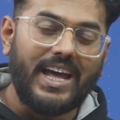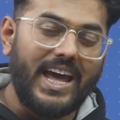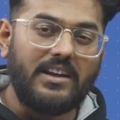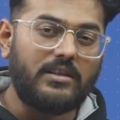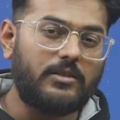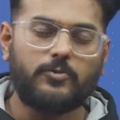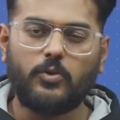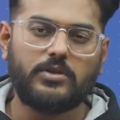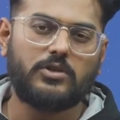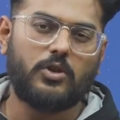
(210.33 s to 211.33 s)
any other
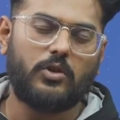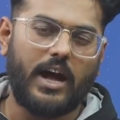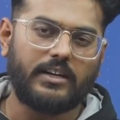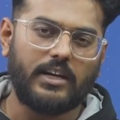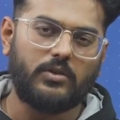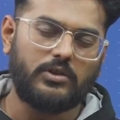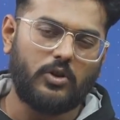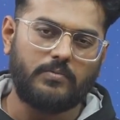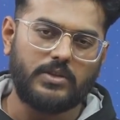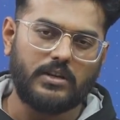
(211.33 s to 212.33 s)
forces acting on the
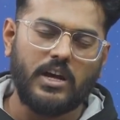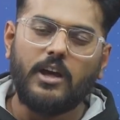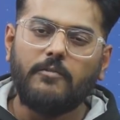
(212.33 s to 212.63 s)
object.